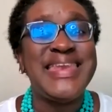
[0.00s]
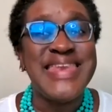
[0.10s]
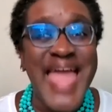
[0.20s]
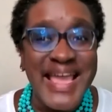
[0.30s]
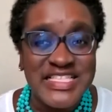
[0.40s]

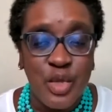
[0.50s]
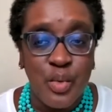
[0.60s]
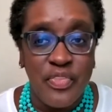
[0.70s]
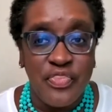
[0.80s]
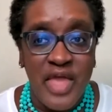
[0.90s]

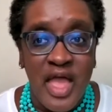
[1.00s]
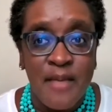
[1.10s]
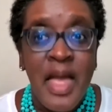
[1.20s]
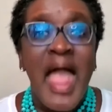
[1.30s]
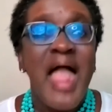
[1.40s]
connecting with
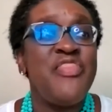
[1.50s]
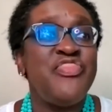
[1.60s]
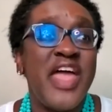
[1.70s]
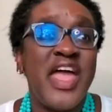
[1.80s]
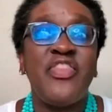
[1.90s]
them,
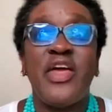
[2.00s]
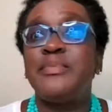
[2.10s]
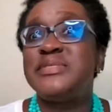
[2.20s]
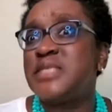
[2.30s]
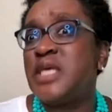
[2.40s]
and then
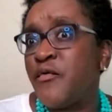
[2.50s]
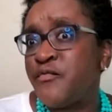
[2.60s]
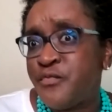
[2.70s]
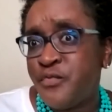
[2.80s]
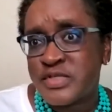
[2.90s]
them, you
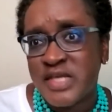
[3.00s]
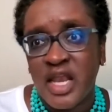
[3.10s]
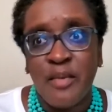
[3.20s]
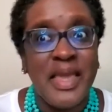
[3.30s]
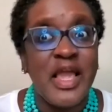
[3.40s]
know,
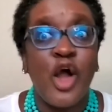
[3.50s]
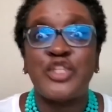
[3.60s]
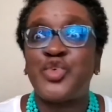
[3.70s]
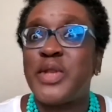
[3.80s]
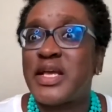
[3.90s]
sending me
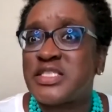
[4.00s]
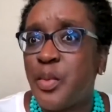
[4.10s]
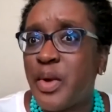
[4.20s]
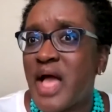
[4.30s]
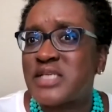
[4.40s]
on to
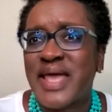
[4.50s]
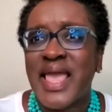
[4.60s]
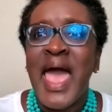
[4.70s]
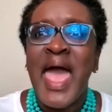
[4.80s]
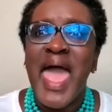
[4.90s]
someone else
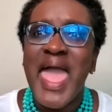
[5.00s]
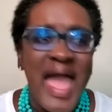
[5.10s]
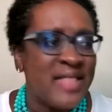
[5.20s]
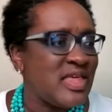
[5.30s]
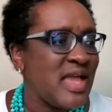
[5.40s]
like, hey,
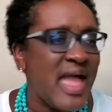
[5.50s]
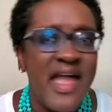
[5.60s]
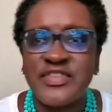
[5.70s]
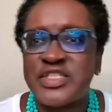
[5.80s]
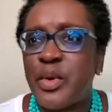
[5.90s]
I think I
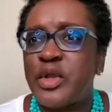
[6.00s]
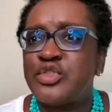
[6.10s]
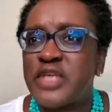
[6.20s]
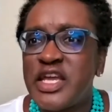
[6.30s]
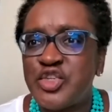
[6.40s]
have someone
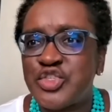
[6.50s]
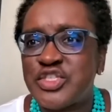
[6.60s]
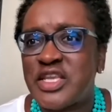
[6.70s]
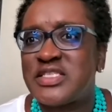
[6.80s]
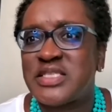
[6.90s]
who's
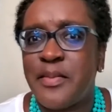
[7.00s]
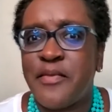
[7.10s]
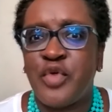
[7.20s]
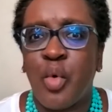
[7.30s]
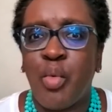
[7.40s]
interested in some
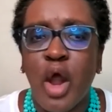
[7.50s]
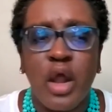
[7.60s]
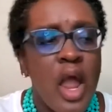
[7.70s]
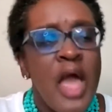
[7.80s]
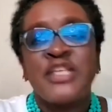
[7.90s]
of your
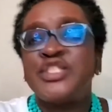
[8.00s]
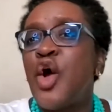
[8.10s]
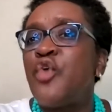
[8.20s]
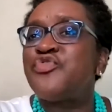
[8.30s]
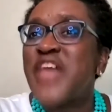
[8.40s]
work.
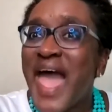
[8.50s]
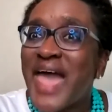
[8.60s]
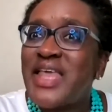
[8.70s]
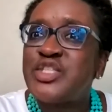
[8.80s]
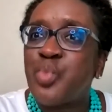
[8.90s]
So
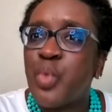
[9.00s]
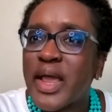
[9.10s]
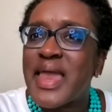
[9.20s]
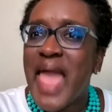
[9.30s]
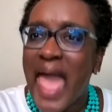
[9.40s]
that is
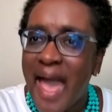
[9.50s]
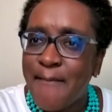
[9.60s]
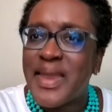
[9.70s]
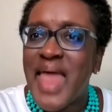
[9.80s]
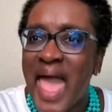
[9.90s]
what can
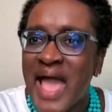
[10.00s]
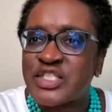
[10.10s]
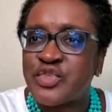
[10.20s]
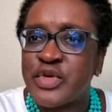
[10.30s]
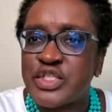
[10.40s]
happen
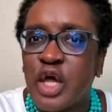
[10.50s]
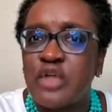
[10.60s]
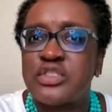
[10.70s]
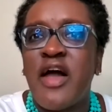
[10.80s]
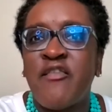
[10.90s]
as a
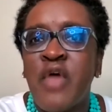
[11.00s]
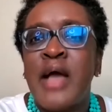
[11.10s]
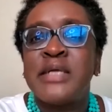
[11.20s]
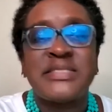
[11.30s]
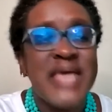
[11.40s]
result of
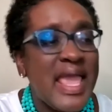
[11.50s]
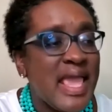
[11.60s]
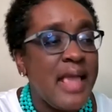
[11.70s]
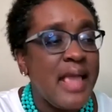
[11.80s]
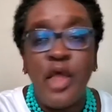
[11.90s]

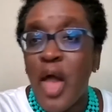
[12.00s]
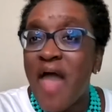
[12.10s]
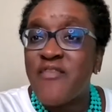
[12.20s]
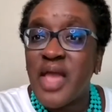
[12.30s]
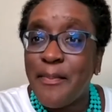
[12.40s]
taking, you know,
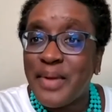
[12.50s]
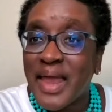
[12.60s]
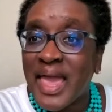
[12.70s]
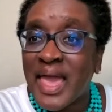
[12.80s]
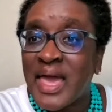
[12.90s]
having a
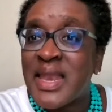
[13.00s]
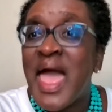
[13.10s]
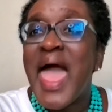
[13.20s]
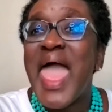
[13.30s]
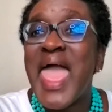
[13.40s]
plan
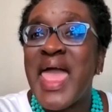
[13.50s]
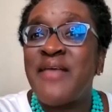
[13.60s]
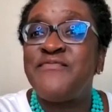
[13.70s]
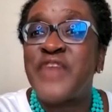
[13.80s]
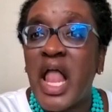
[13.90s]

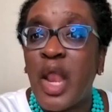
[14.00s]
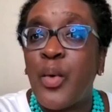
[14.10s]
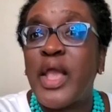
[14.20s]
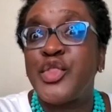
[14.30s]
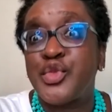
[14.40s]
and
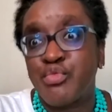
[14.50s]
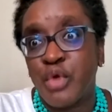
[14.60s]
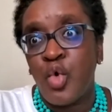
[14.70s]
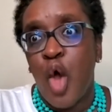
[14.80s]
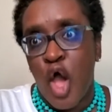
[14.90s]
following
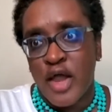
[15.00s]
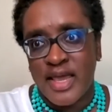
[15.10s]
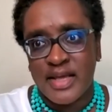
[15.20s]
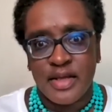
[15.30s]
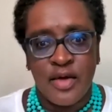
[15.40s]
through on
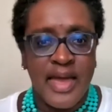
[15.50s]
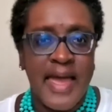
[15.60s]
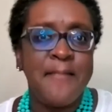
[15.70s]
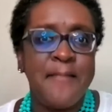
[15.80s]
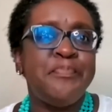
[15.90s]
it.
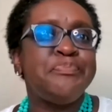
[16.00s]
Okay.